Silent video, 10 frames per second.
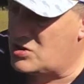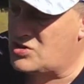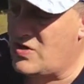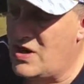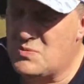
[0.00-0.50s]

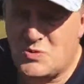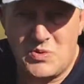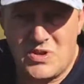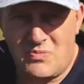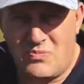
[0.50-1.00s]
straps
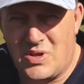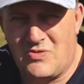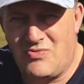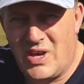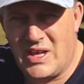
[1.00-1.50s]

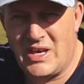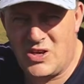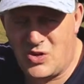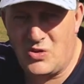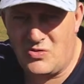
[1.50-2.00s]
with really
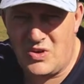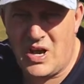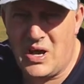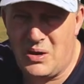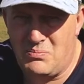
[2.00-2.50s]
good
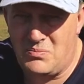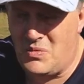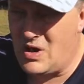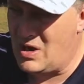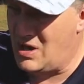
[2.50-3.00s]

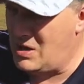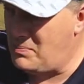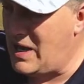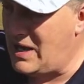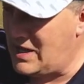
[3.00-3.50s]

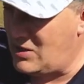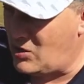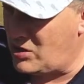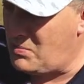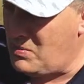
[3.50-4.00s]
padding
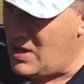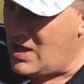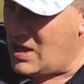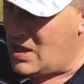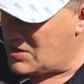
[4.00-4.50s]
on them,
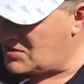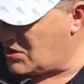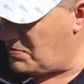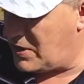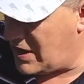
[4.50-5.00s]

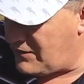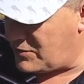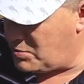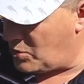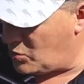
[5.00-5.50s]
super comfortable